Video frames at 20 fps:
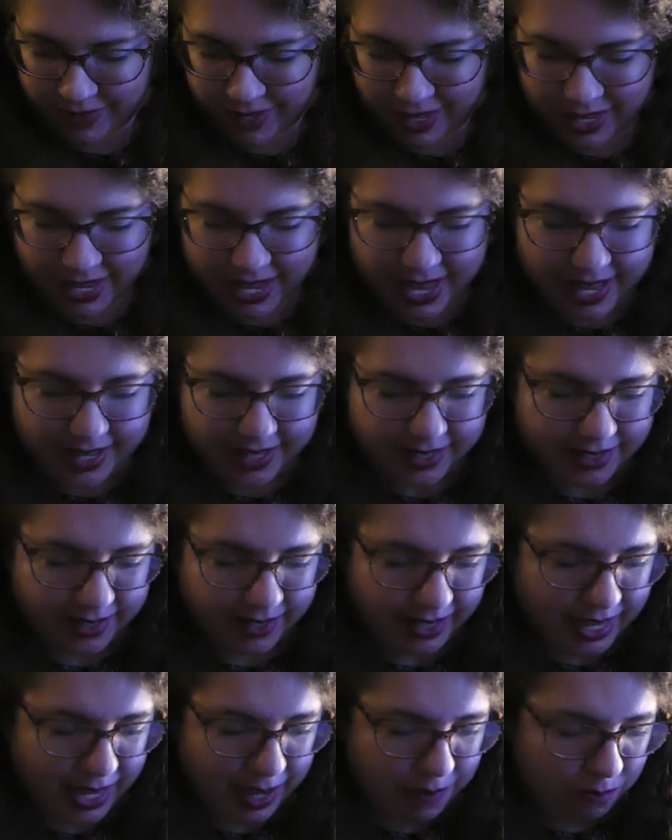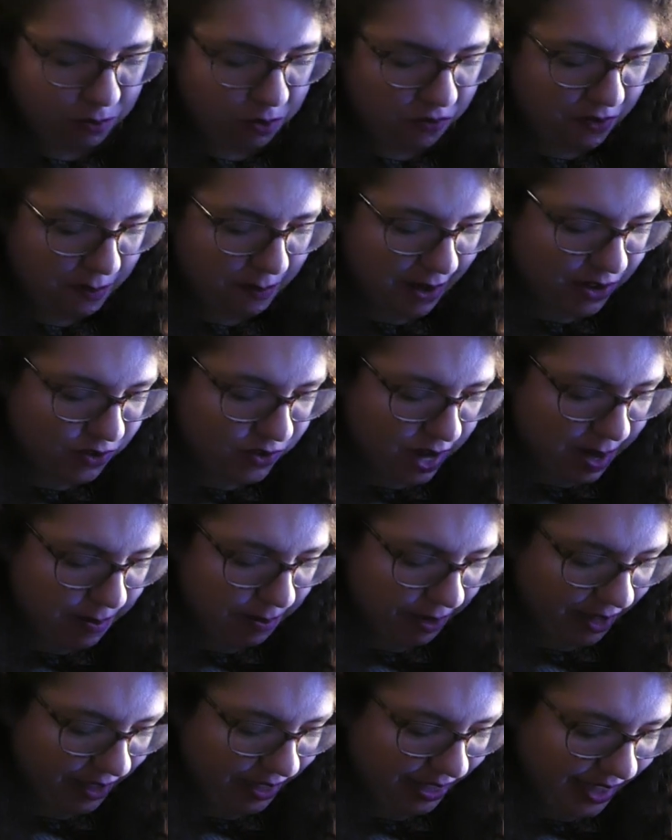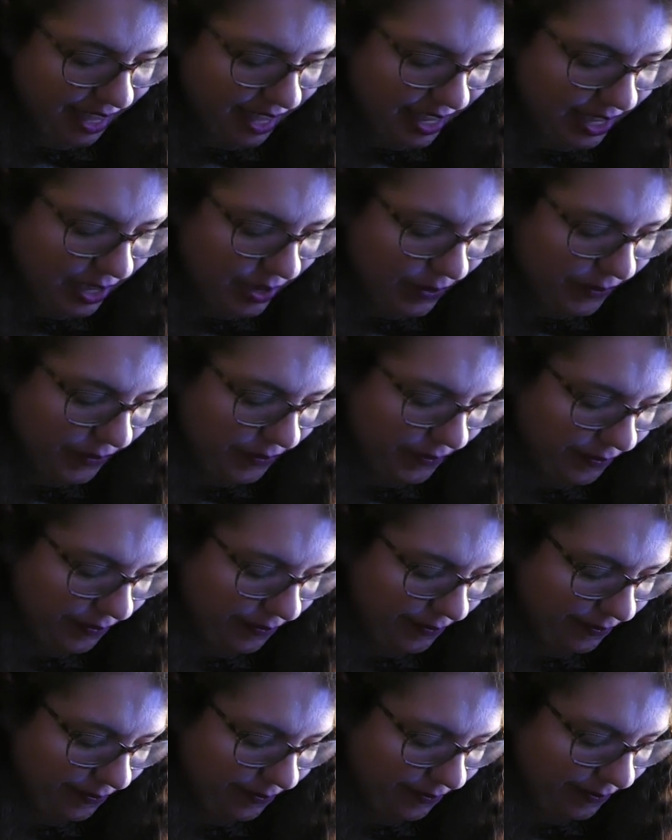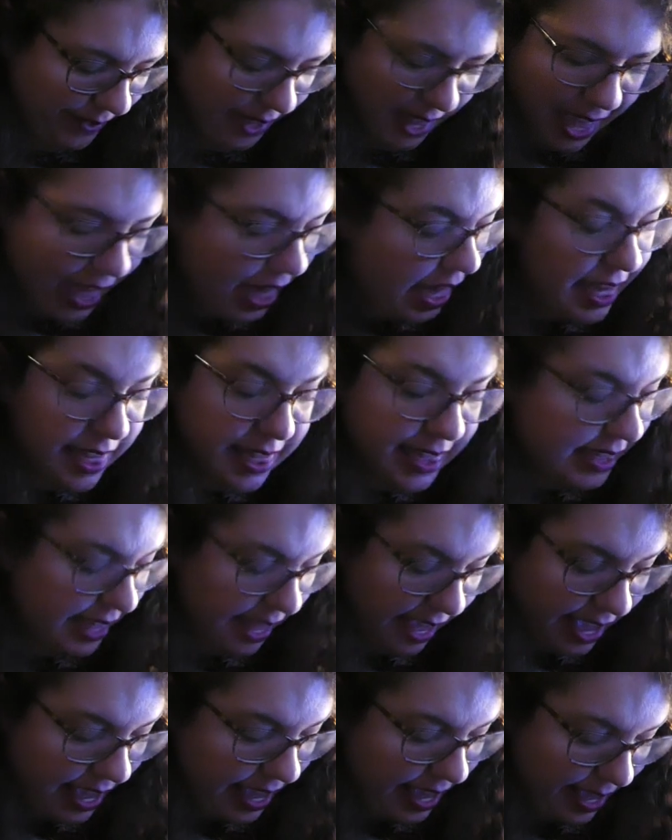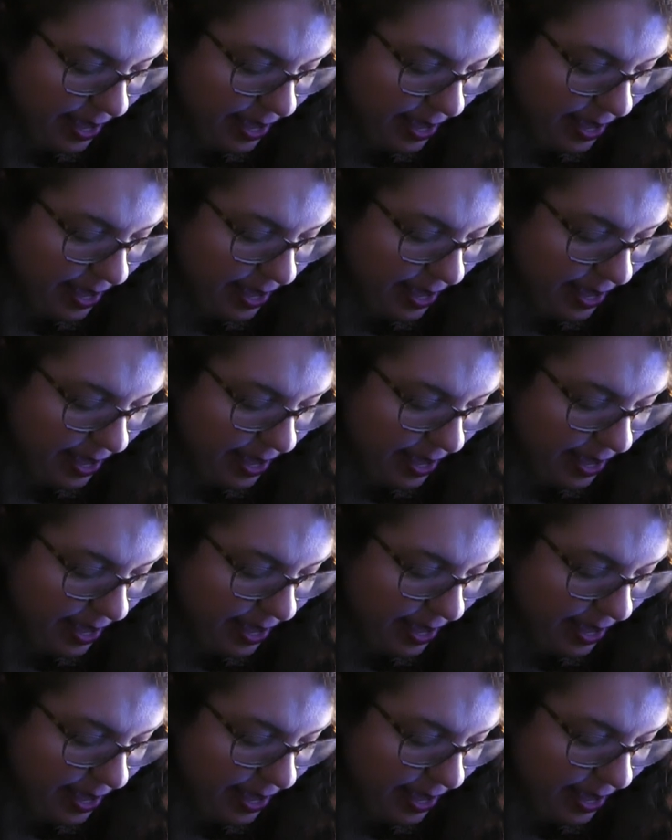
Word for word: Yes, keep moving my tripod. Thank you. Thank